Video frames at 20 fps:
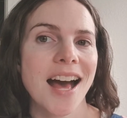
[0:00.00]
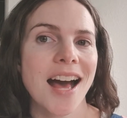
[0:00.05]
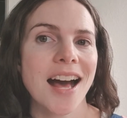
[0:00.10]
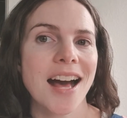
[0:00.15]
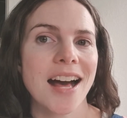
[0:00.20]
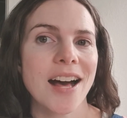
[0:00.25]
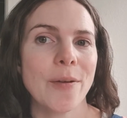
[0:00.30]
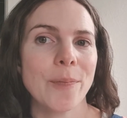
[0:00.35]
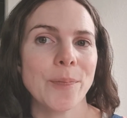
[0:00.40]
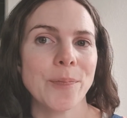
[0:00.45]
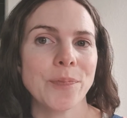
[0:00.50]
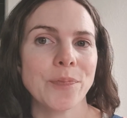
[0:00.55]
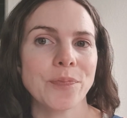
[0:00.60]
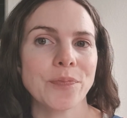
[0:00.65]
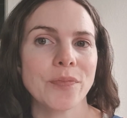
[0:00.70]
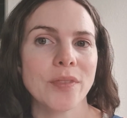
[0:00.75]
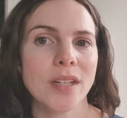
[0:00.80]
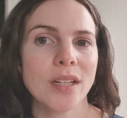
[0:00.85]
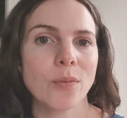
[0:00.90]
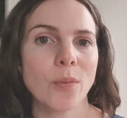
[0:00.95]
Um,
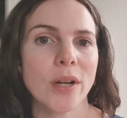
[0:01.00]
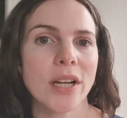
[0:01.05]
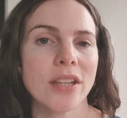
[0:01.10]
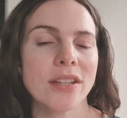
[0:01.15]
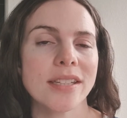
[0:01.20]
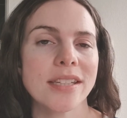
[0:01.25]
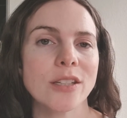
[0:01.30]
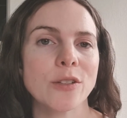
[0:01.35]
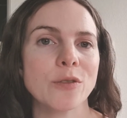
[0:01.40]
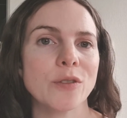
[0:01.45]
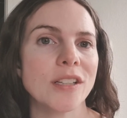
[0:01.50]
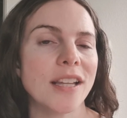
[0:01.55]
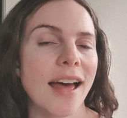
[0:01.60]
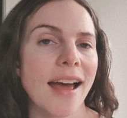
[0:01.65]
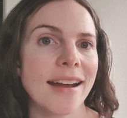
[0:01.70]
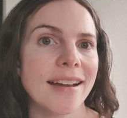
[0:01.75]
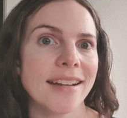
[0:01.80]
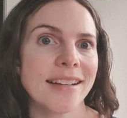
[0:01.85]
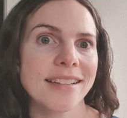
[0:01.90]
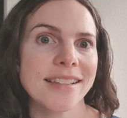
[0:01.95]
one of the silver
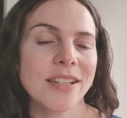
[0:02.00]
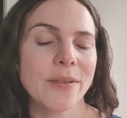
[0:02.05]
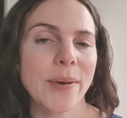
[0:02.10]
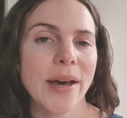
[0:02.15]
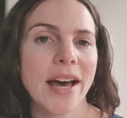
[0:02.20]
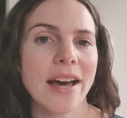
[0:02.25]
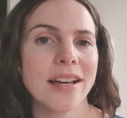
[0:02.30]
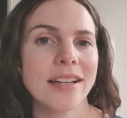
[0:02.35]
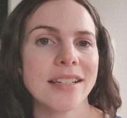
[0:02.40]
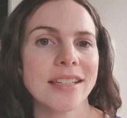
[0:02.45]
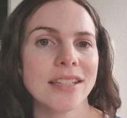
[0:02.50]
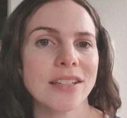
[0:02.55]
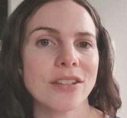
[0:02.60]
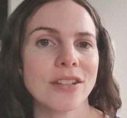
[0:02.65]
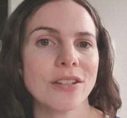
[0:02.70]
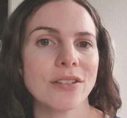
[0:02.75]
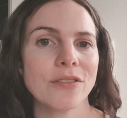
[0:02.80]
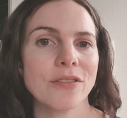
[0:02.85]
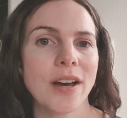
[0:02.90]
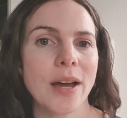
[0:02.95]
linings about
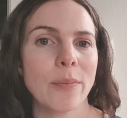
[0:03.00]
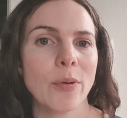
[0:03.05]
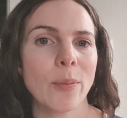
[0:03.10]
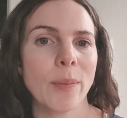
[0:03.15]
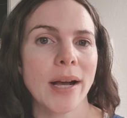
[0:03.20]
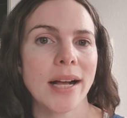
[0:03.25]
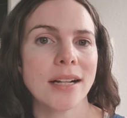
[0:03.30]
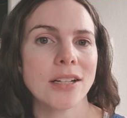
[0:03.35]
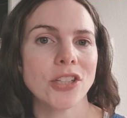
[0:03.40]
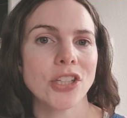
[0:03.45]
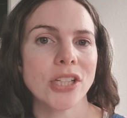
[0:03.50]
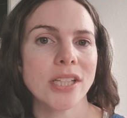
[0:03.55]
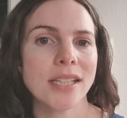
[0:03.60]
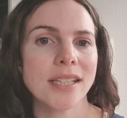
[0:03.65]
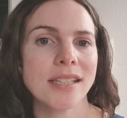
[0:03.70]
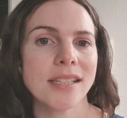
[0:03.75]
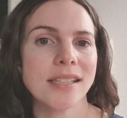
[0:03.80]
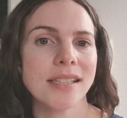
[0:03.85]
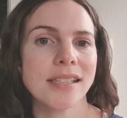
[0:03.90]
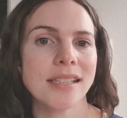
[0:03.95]
the
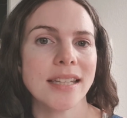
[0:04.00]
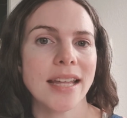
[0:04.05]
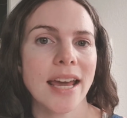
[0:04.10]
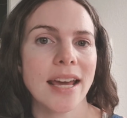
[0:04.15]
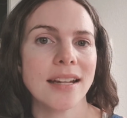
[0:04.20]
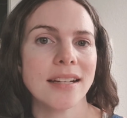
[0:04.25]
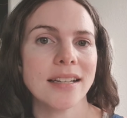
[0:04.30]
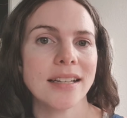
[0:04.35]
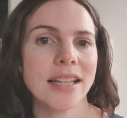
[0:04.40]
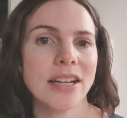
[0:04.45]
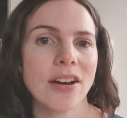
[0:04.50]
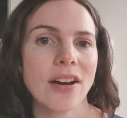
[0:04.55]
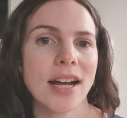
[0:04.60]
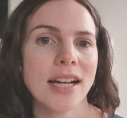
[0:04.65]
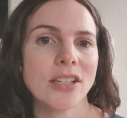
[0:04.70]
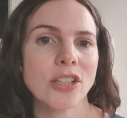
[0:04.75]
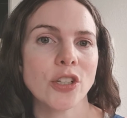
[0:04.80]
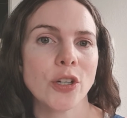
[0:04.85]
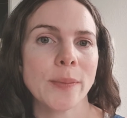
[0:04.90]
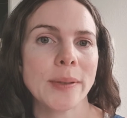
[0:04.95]
fibromyalgia is that there
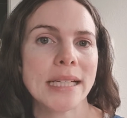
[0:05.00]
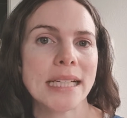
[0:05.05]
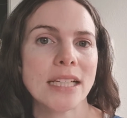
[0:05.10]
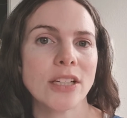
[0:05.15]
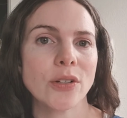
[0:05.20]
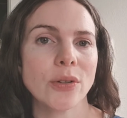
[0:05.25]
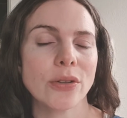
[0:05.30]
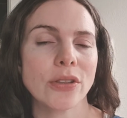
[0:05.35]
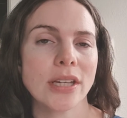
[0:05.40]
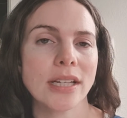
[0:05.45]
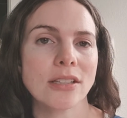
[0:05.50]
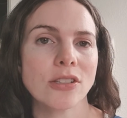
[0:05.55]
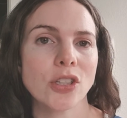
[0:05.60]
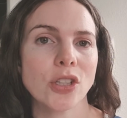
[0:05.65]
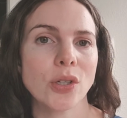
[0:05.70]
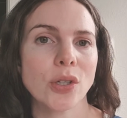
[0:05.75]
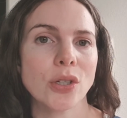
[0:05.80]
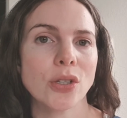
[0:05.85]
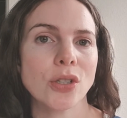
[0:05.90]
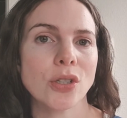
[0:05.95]
are so many little things
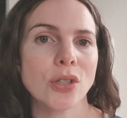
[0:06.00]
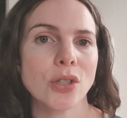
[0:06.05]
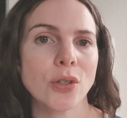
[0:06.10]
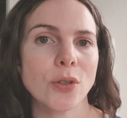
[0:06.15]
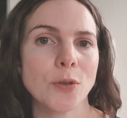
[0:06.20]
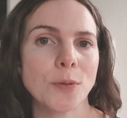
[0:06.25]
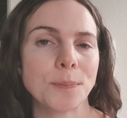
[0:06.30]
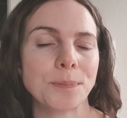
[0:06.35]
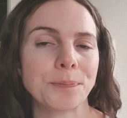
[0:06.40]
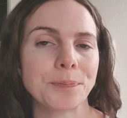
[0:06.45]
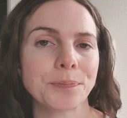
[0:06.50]
you can do.